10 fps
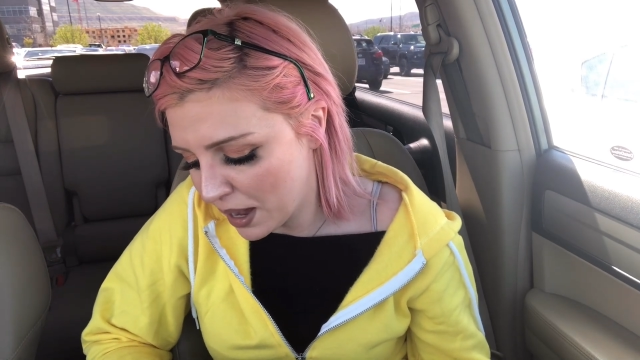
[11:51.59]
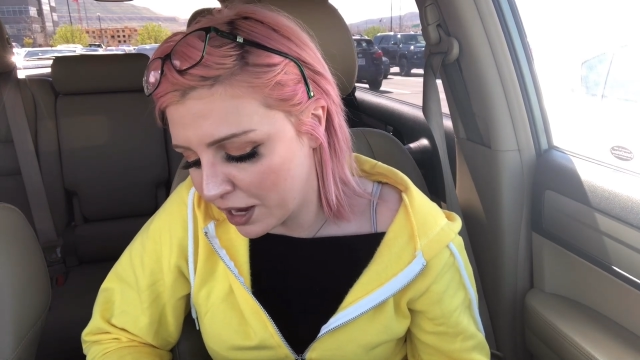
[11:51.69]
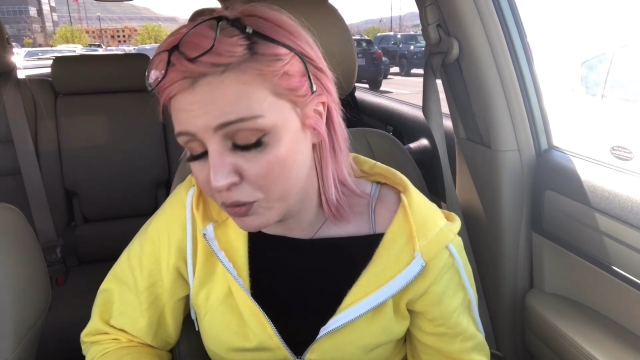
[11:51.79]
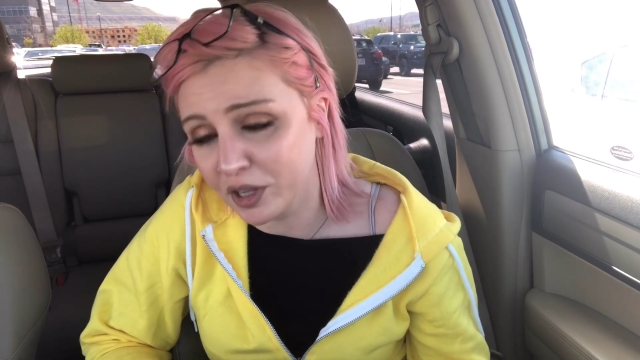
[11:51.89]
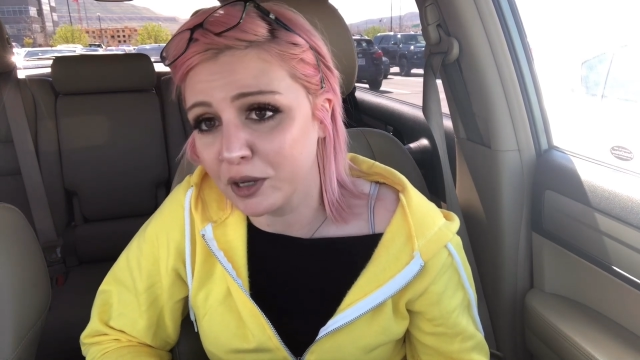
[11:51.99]

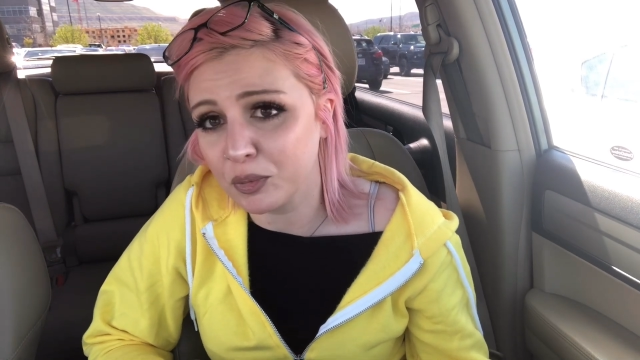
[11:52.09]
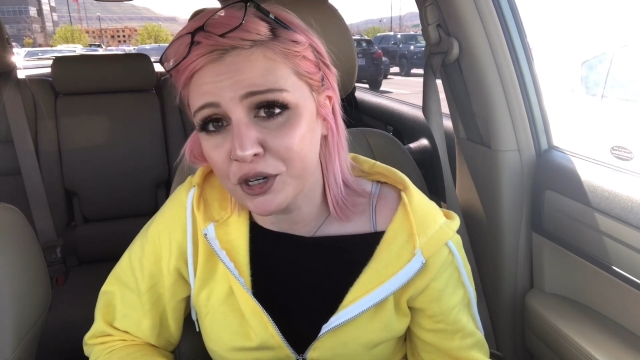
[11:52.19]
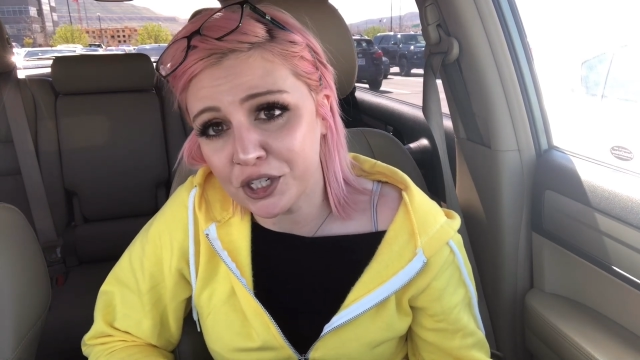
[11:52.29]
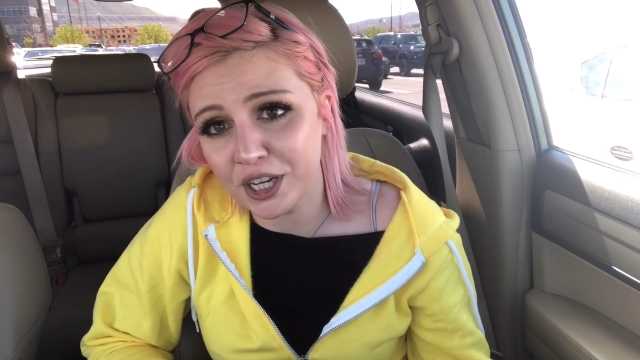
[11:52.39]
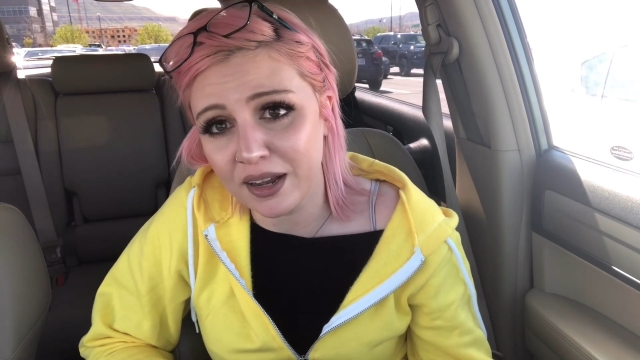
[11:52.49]
I really
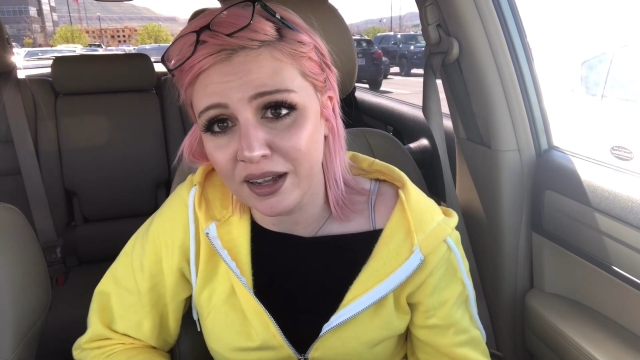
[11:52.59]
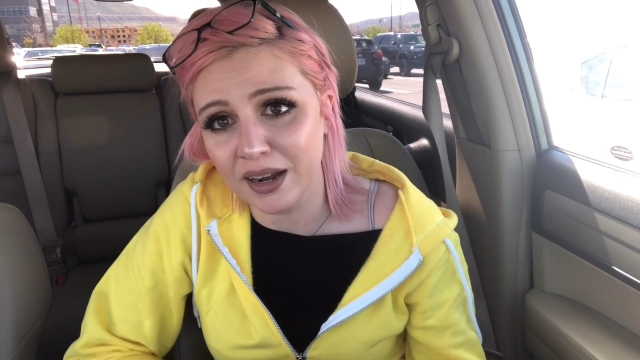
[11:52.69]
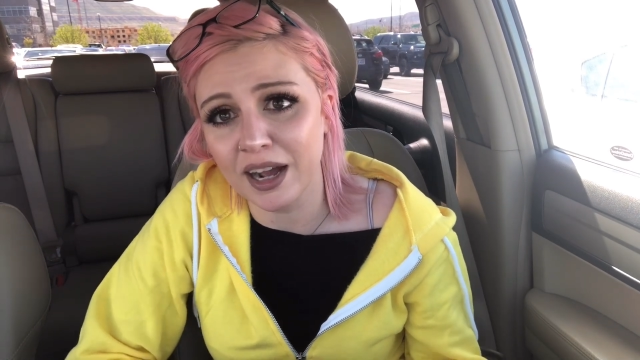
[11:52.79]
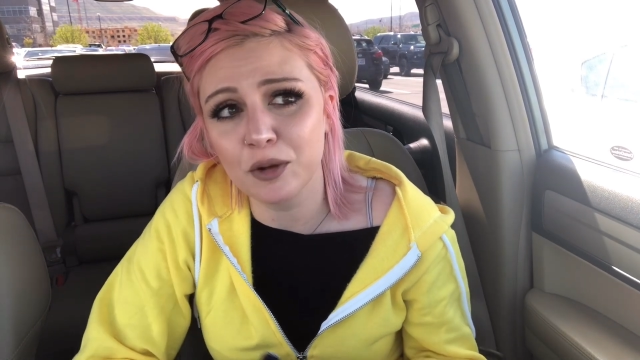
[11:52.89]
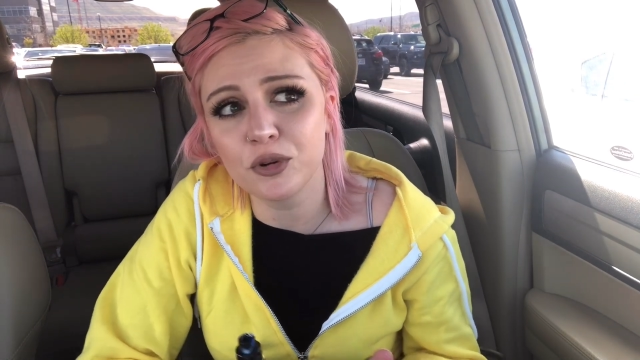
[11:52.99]
appreciate
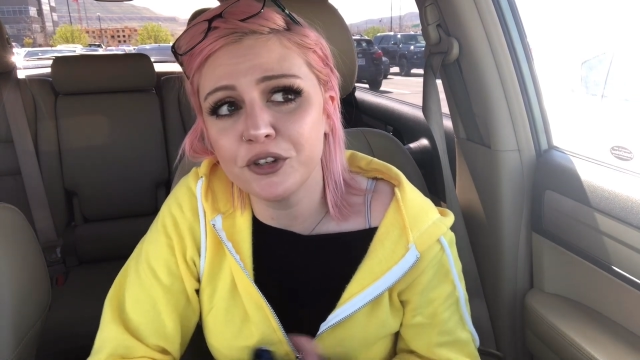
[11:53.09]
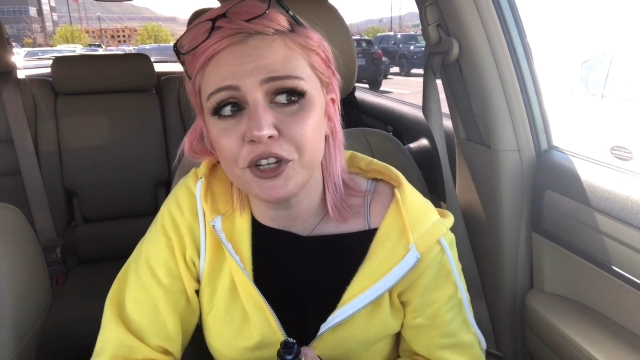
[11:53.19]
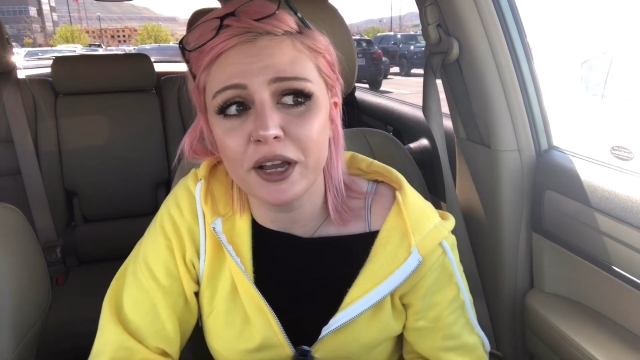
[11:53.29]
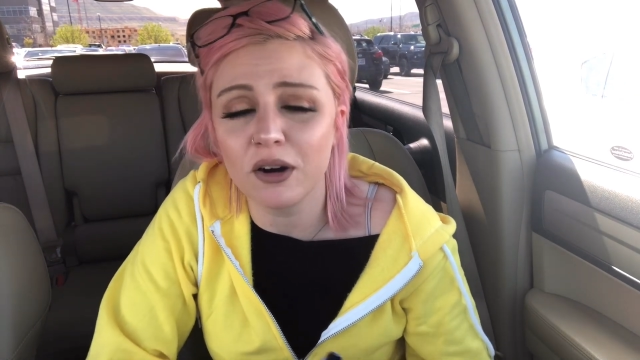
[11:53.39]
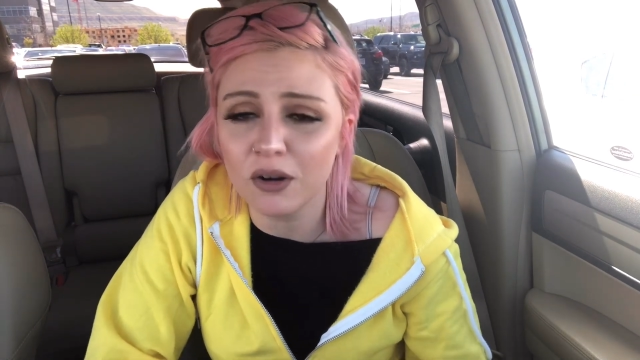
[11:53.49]
it. I
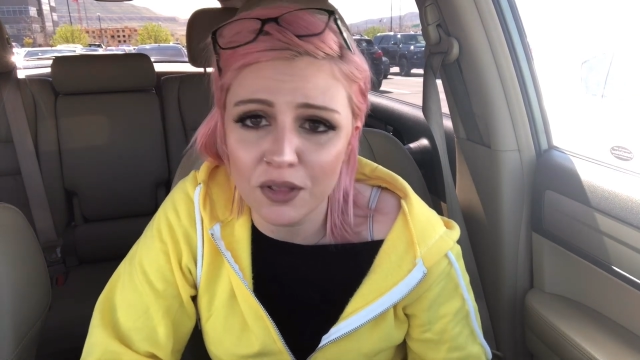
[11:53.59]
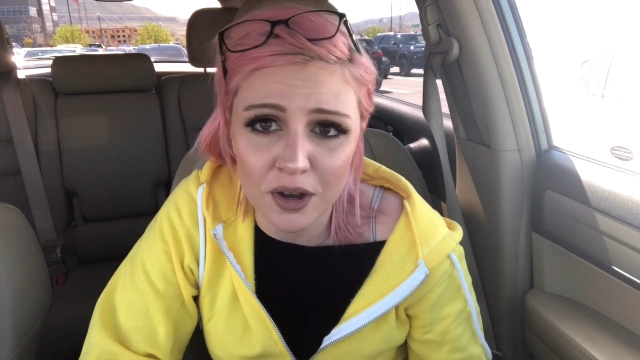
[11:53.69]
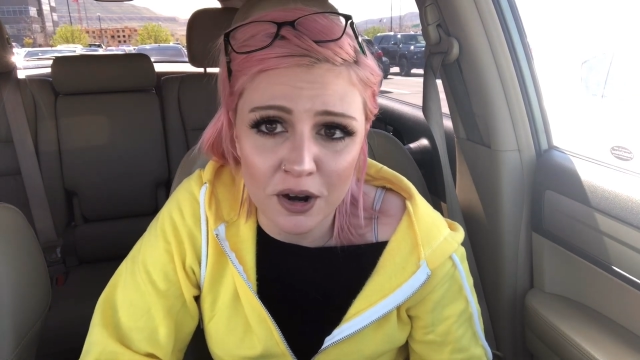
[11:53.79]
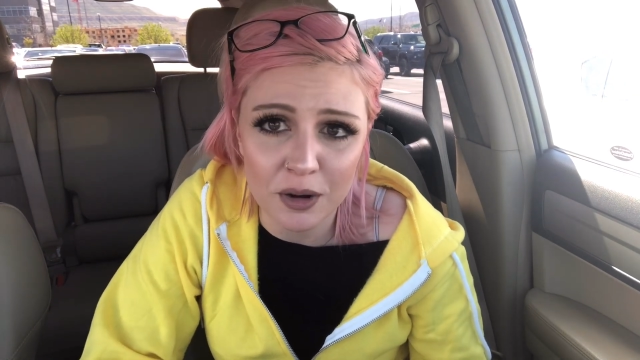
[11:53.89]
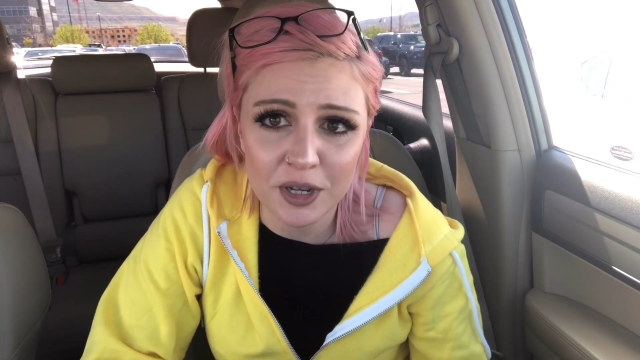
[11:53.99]
appreciate all
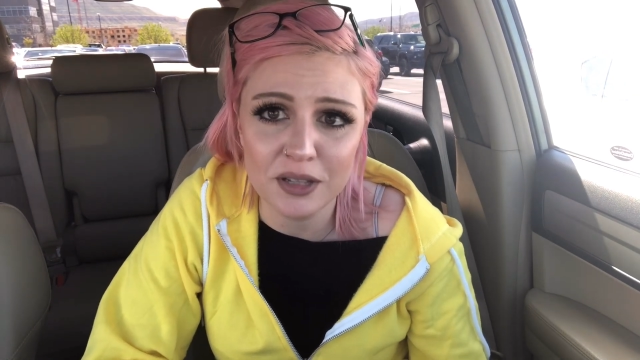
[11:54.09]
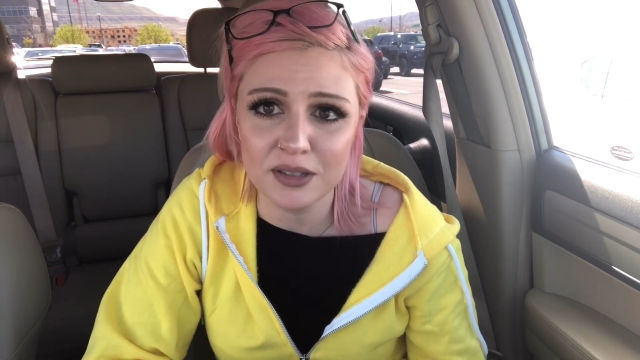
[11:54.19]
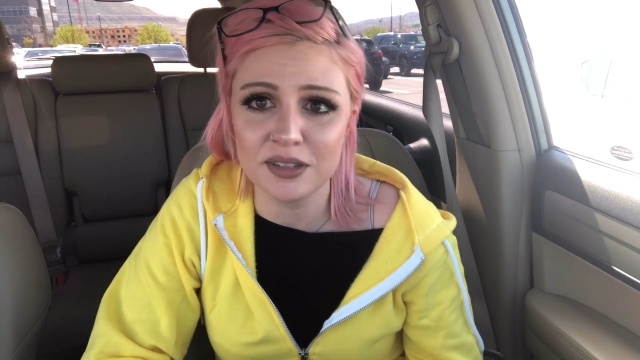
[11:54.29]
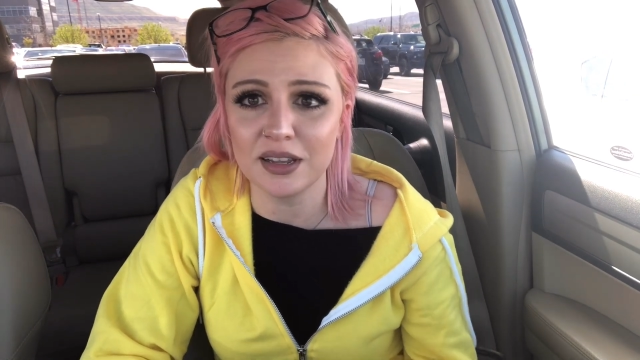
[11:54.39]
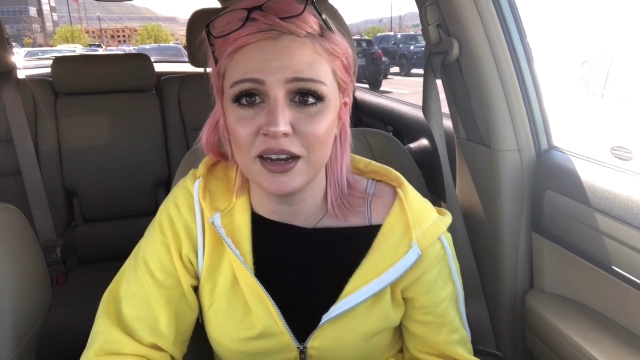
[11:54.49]
the comments.